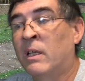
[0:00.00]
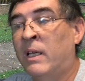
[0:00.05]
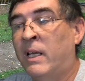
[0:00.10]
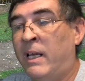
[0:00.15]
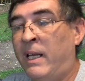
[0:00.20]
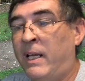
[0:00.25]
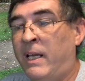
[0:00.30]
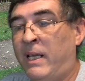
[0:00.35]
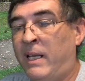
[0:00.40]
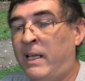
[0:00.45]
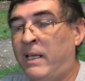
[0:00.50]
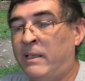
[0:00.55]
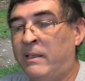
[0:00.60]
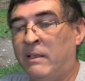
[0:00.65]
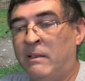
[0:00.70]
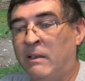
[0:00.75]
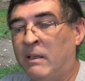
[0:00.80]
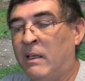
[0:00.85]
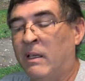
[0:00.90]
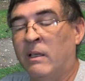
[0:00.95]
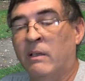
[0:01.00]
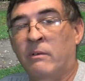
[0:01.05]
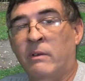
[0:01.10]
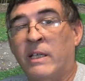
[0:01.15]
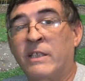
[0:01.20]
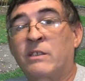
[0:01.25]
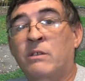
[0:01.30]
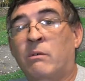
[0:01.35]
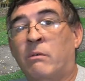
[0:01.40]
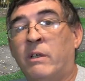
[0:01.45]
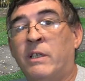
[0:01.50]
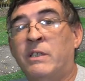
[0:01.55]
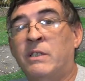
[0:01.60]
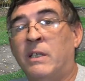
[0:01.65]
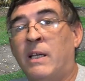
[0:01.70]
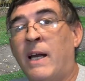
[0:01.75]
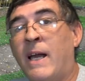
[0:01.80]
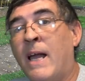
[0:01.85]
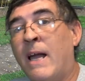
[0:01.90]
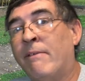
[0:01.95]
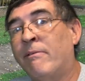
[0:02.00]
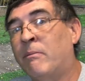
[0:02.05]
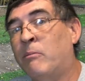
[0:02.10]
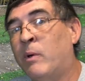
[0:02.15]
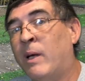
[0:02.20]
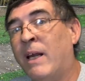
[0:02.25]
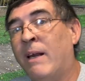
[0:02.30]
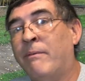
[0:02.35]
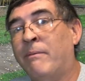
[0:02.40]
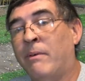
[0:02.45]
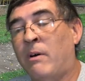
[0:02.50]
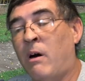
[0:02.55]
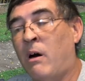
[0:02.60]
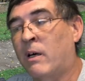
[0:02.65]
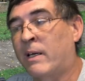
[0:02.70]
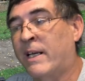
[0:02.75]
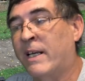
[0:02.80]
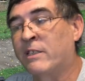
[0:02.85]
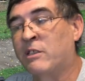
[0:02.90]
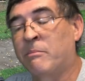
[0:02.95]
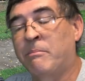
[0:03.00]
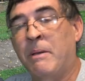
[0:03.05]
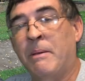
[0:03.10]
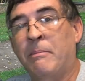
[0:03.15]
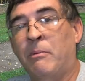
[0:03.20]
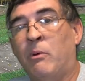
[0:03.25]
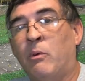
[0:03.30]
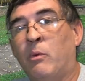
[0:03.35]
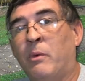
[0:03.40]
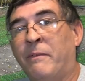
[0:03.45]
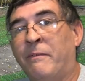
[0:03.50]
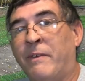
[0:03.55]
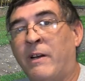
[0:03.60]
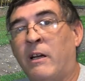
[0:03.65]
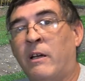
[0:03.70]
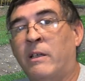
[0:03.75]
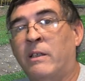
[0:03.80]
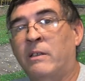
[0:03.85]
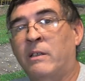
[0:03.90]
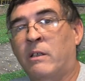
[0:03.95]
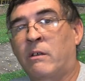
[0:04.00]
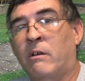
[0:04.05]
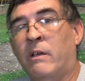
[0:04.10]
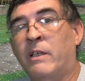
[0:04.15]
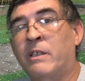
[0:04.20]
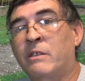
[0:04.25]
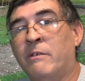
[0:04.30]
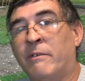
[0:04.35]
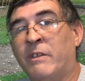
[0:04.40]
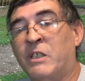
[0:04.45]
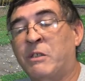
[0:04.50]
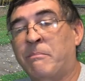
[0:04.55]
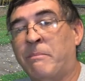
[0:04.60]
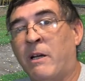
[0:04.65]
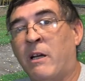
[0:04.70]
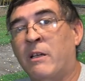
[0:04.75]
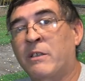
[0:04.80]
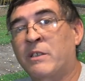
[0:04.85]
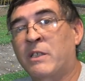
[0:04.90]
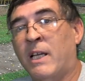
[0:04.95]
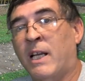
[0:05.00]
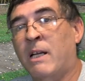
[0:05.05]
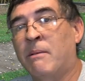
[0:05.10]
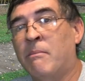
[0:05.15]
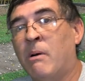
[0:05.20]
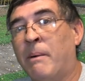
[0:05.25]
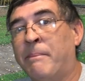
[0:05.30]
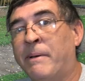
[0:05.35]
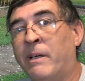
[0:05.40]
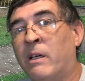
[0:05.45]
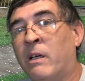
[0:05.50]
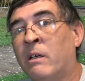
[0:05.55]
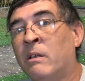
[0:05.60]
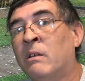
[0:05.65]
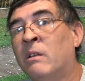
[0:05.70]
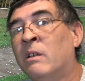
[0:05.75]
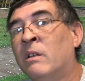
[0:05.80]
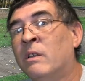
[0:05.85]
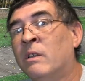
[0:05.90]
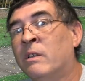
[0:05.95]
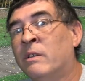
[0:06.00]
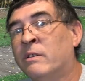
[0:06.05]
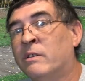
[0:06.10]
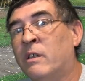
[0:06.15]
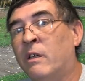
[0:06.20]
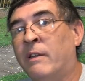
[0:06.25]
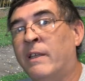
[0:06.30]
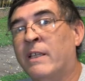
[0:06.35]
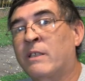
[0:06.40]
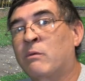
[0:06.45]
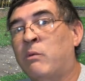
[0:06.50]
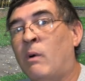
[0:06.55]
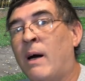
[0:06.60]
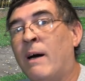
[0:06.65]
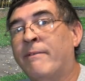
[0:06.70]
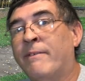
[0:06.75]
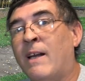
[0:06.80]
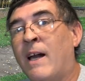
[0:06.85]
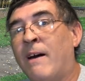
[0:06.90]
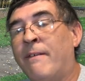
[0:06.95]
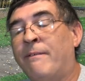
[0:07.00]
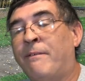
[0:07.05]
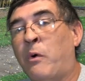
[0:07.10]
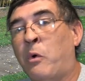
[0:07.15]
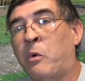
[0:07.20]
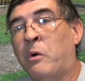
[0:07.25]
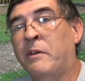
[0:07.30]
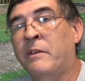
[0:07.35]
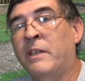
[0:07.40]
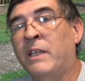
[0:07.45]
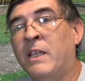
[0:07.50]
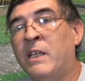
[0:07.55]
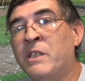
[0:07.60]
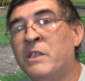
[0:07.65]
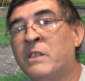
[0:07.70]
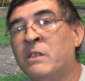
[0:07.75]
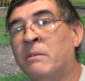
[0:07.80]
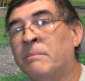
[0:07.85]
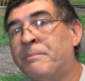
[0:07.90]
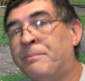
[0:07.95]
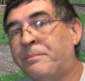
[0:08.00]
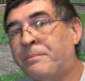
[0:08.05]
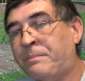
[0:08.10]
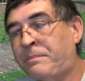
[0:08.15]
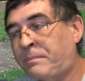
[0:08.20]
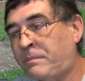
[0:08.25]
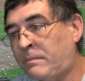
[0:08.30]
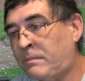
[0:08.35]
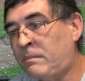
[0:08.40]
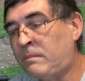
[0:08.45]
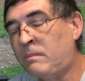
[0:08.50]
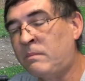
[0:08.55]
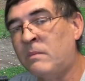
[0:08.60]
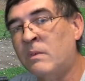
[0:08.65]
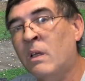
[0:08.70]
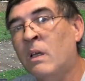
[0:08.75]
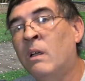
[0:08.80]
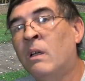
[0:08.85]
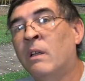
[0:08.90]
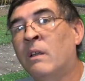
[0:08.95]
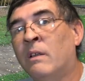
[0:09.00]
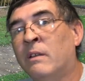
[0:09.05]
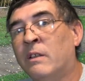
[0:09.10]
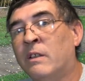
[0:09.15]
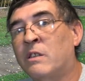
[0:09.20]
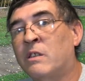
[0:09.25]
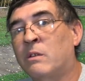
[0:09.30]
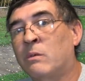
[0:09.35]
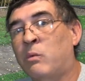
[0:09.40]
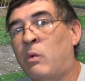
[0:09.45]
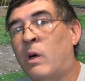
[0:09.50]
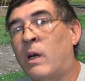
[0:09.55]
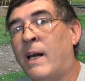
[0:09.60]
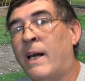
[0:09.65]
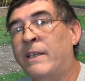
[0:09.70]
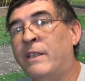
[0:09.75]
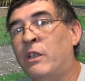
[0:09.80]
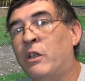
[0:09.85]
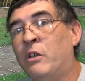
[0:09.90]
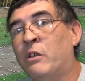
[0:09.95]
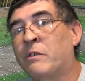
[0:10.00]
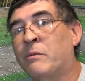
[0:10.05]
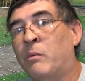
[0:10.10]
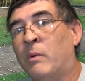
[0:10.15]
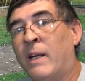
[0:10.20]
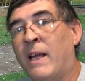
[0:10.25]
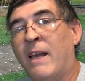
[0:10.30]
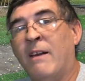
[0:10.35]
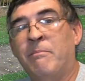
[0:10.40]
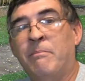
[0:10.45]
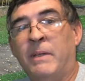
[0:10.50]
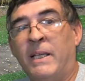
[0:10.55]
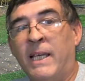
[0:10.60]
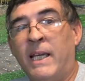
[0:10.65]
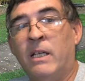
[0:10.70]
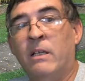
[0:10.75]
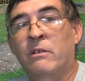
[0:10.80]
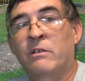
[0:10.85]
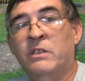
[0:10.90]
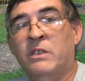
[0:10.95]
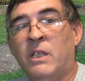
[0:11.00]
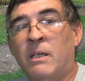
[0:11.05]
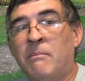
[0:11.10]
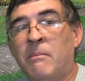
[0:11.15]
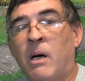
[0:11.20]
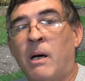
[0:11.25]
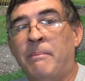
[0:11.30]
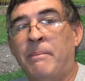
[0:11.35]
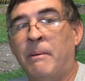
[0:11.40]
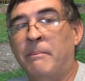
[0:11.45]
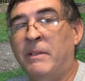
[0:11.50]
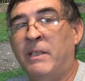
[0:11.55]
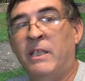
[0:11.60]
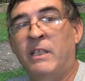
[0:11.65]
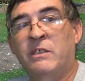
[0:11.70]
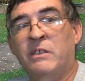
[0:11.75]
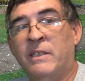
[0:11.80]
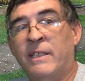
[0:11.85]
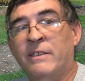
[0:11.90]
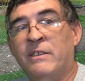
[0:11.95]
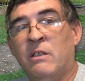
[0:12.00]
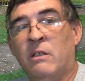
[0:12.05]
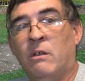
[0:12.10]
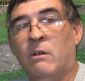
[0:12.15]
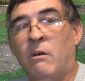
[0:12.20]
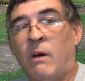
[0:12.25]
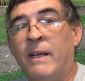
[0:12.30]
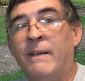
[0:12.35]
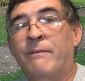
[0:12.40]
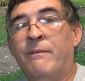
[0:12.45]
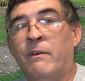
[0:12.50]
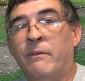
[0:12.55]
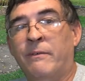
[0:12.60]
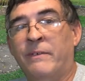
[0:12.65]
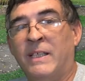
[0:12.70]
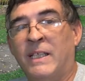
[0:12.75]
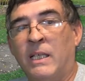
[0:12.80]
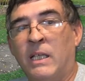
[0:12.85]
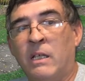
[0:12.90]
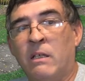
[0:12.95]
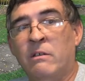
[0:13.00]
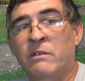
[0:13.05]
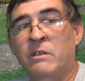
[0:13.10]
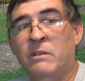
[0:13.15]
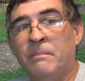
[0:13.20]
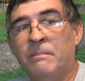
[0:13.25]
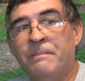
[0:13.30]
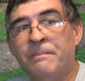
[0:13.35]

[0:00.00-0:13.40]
And that's the reason I have them. We have all kinds of people with varying degrees of experience that come up here. So that's why I've got 4 of these. This is what I use when I have beginners come up. I mean, these things are great for beginners.